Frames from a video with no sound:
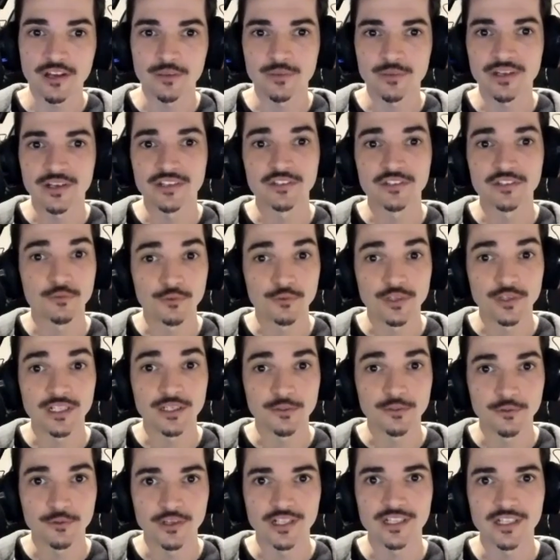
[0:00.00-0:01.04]
is a really,
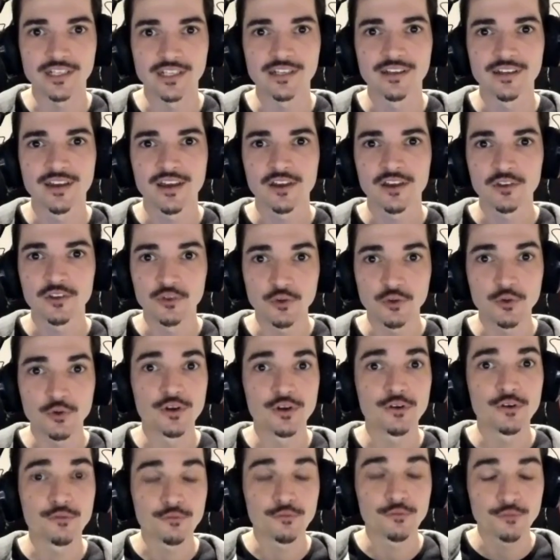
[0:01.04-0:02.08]
really
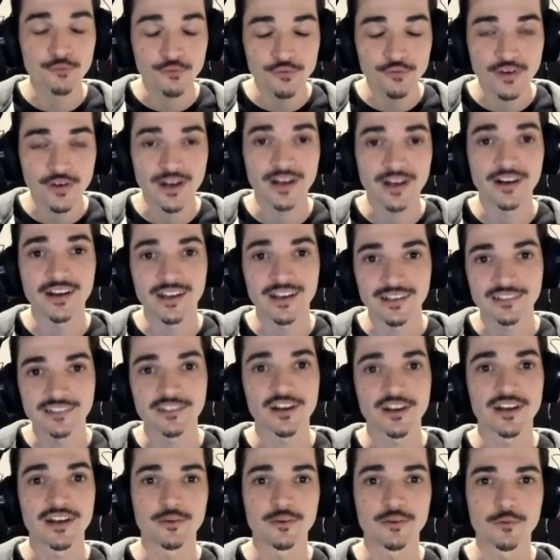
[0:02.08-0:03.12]
good, fun,
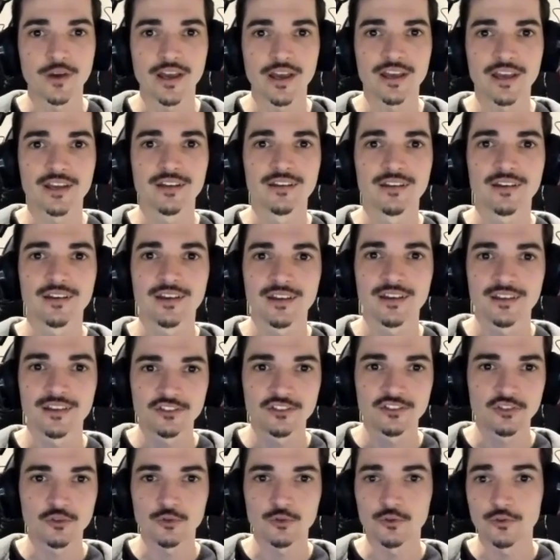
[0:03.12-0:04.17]
exciting way
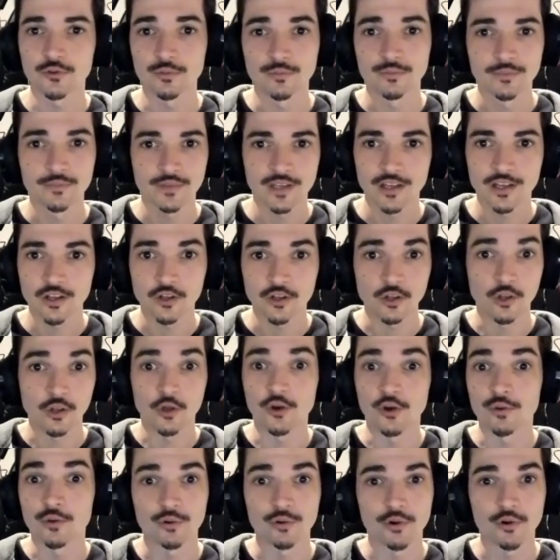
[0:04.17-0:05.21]
to
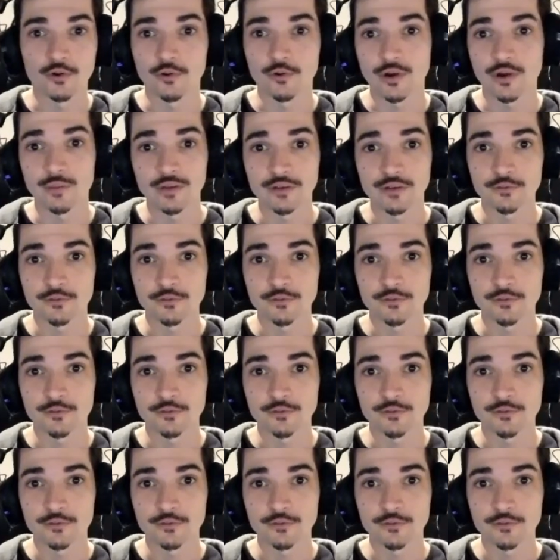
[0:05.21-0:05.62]
learn programming from